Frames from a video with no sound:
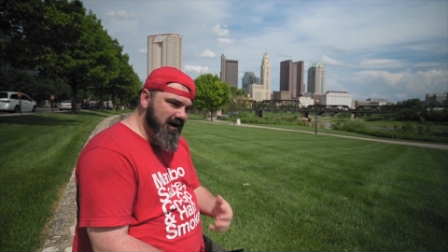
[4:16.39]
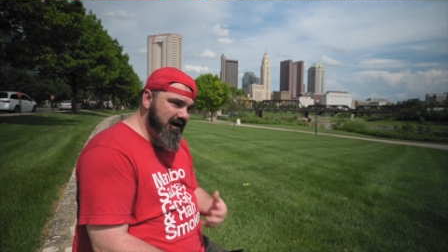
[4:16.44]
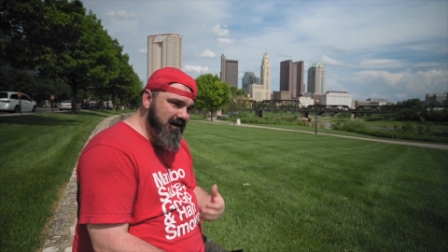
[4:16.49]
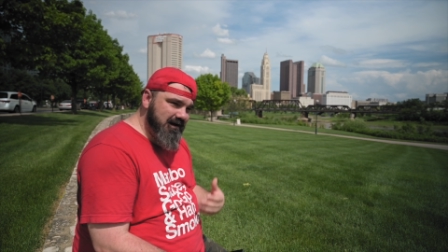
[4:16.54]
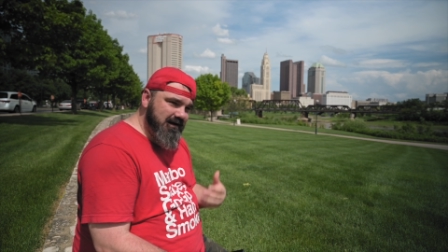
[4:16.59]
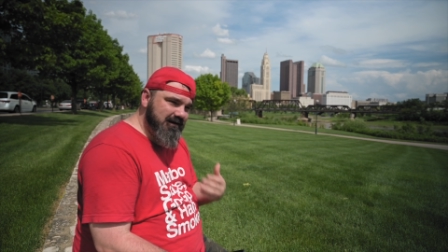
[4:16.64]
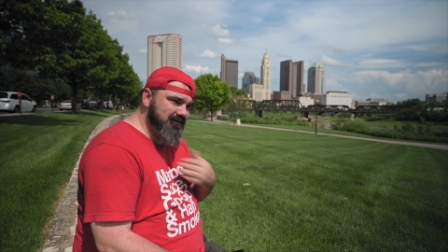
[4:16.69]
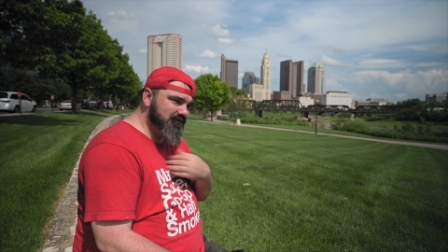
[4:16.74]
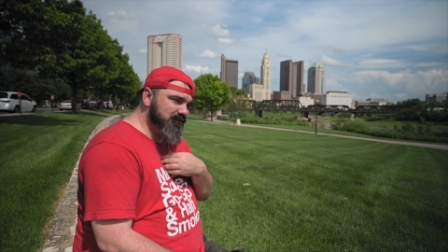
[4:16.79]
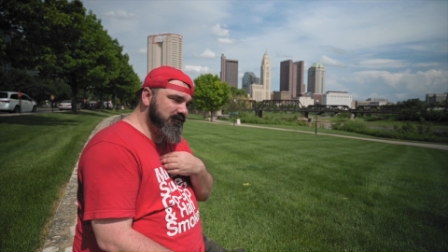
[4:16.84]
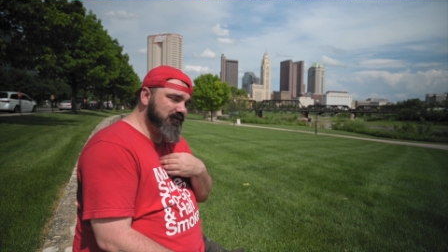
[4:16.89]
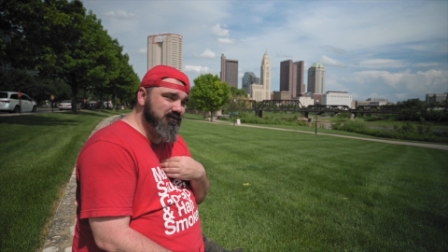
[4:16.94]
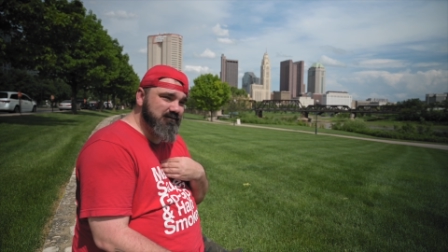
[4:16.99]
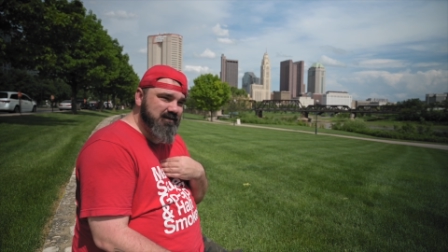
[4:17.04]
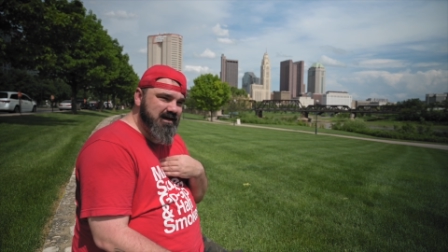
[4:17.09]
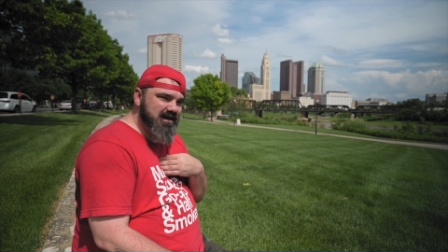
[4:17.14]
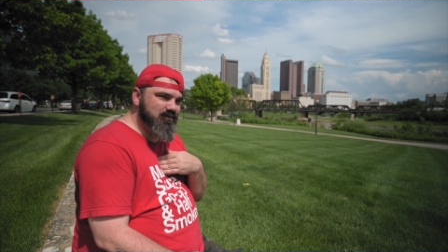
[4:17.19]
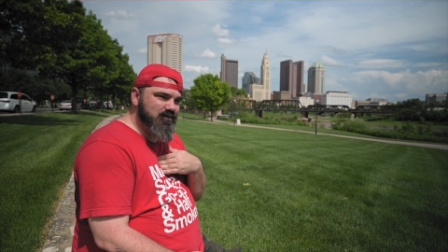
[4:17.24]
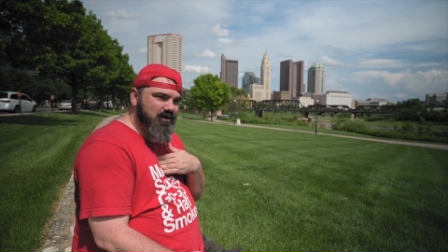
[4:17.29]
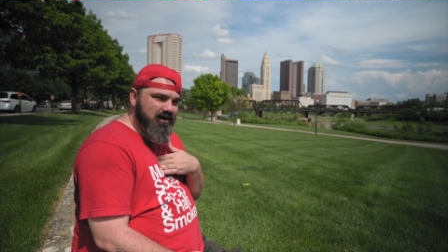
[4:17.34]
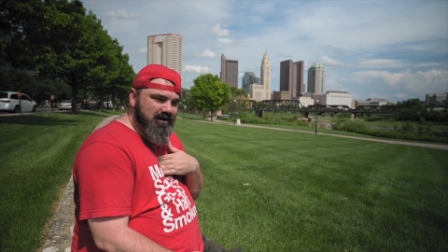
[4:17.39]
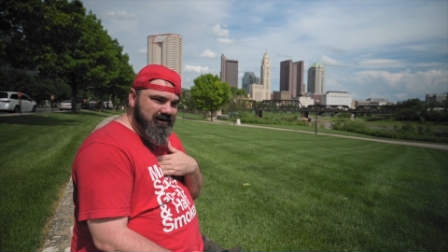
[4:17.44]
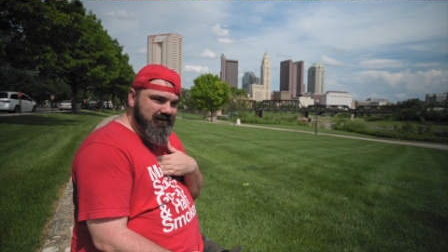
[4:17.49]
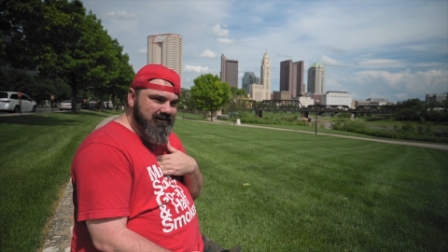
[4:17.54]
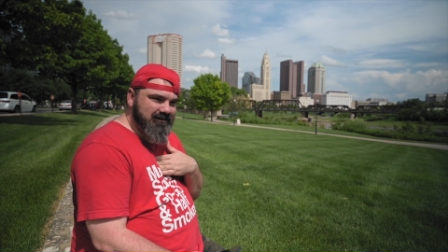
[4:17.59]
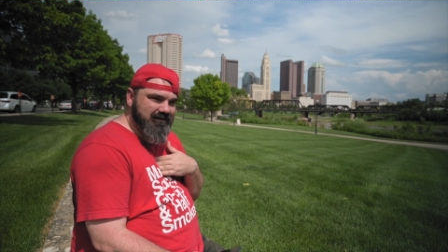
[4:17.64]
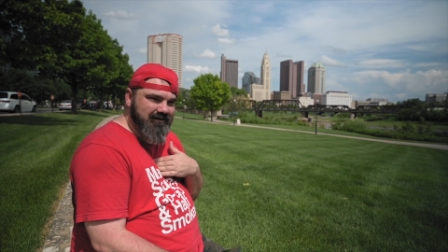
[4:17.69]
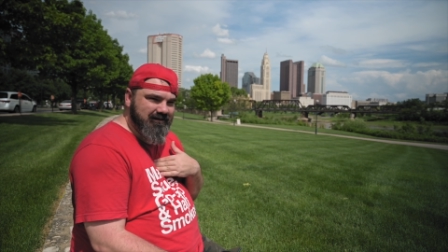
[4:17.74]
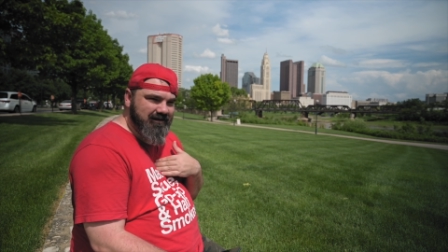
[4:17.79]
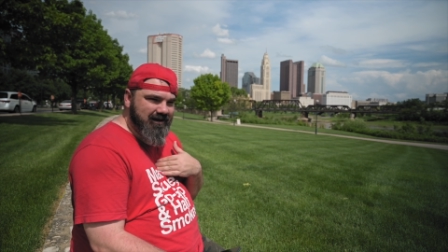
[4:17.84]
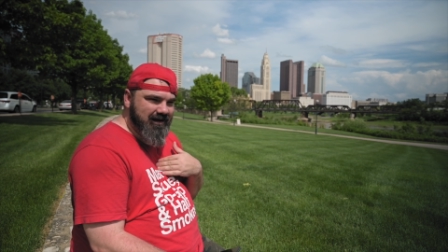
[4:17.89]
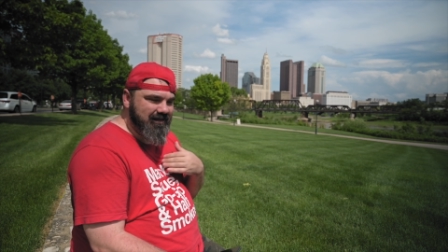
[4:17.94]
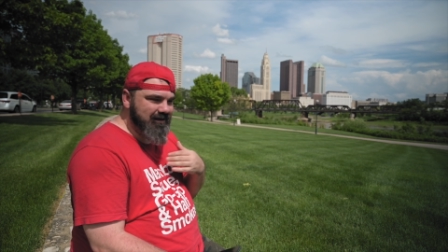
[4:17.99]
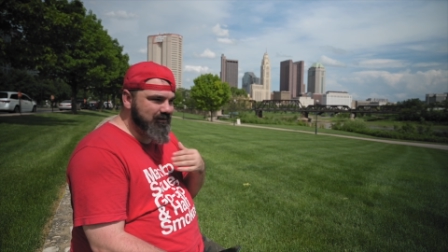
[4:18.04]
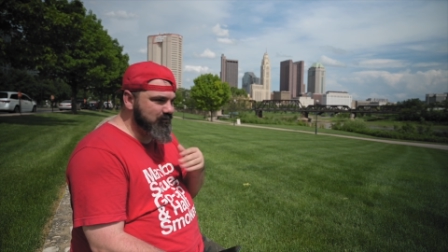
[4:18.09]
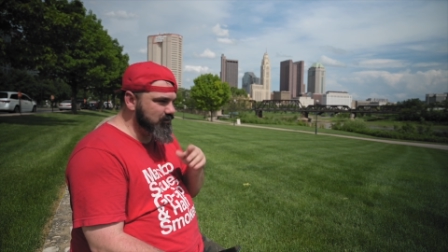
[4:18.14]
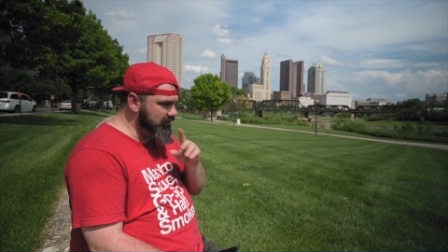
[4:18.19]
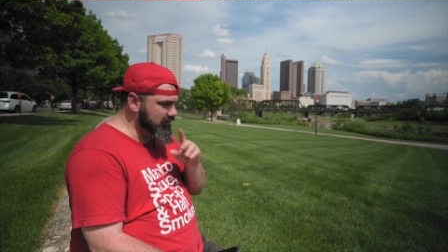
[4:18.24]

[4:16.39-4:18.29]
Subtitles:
It, for me, worked. I think